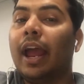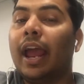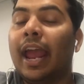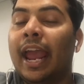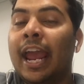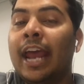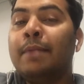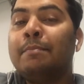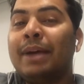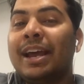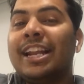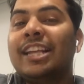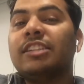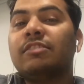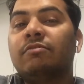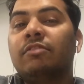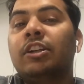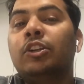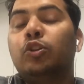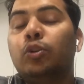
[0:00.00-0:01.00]
n minus
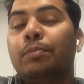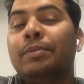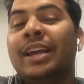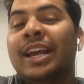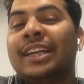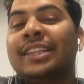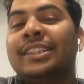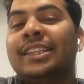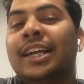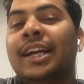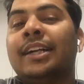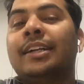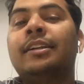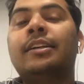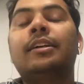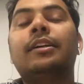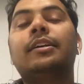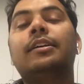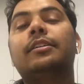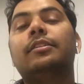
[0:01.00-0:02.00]
1 to be exact.
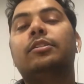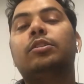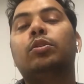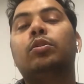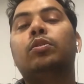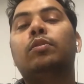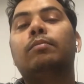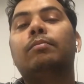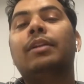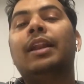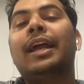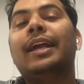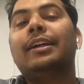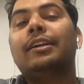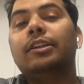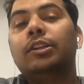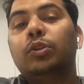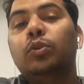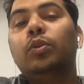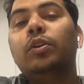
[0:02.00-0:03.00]
So like
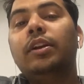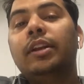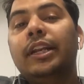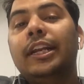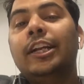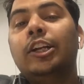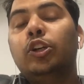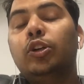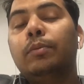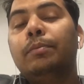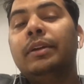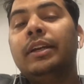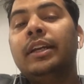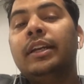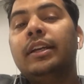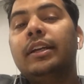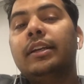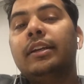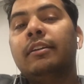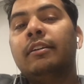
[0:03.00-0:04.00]
you need to
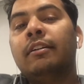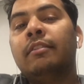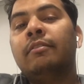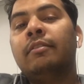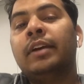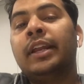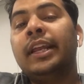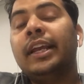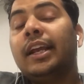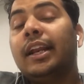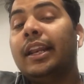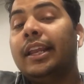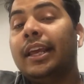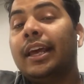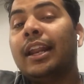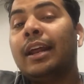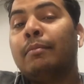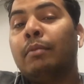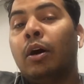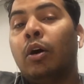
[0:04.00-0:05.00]
be very clear
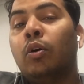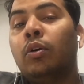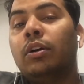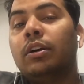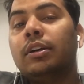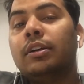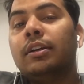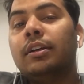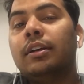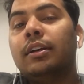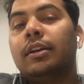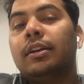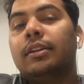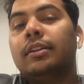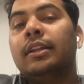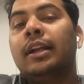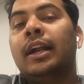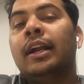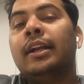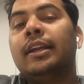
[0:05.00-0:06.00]
about
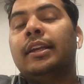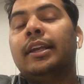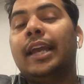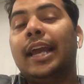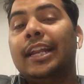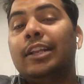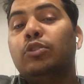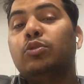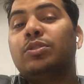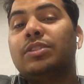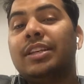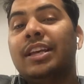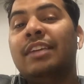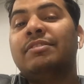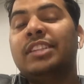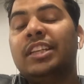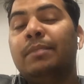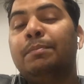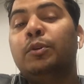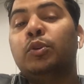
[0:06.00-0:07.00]
that, can you save
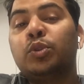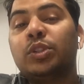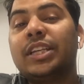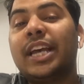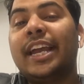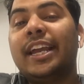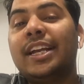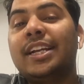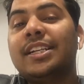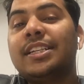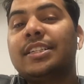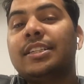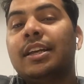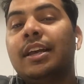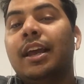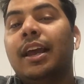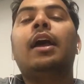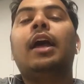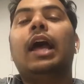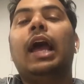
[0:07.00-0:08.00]
CPU cycles?
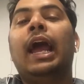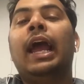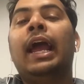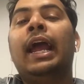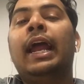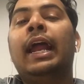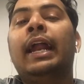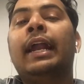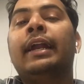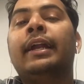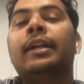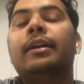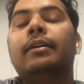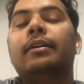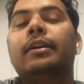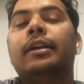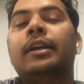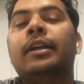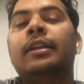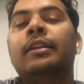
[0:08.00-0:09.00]
And
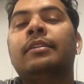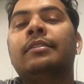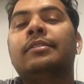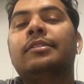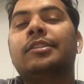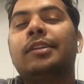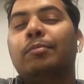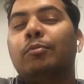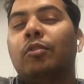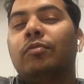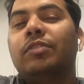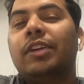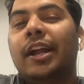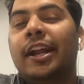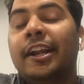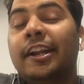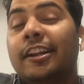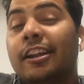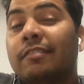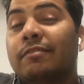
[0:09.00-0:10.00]
in some of the
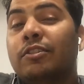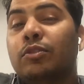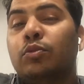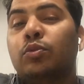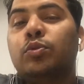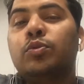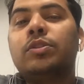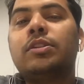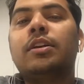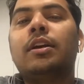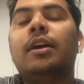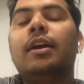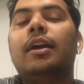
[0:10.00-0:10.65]
interviews,